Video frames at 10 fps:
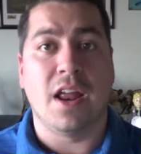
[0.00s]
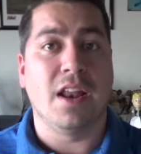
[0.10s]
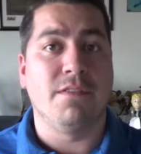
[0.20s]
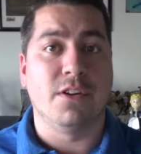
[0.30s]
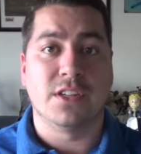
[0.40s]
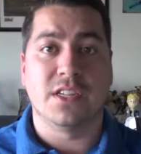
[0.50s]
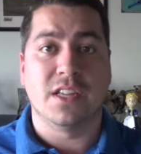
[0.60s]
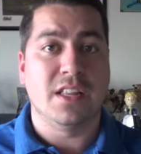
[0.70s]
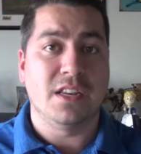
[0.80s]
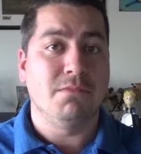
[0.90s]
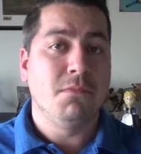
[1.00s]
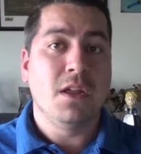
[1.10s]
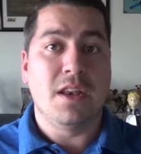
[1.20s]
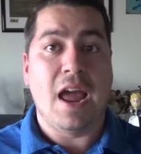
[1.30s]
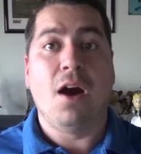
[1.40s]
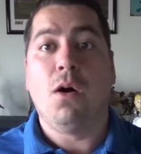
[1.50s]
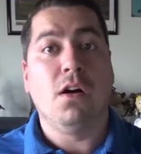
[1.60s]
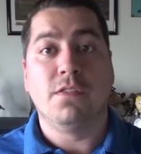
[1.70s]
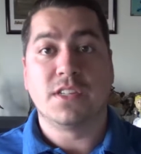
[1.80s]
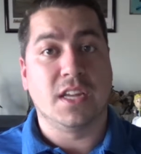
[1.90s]
and then now
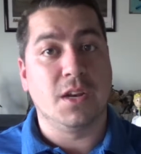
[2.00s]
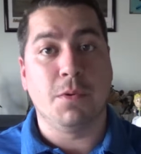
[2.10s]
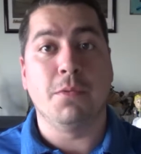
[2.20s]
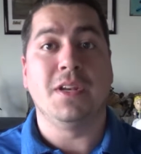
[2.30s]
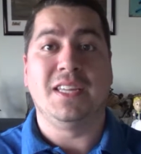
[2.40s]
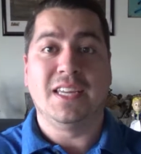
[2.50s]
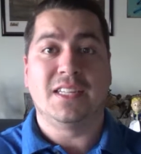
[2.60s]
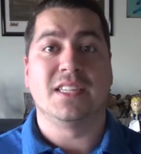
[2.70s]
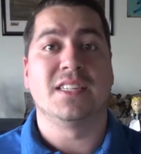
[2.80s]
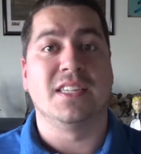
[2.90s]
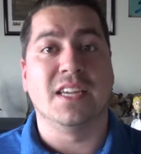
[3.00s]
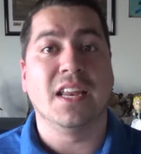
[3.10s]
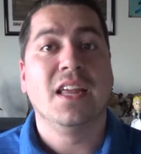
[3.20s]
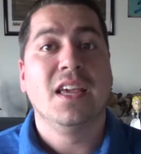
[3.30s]
all of a sudden we would get to see it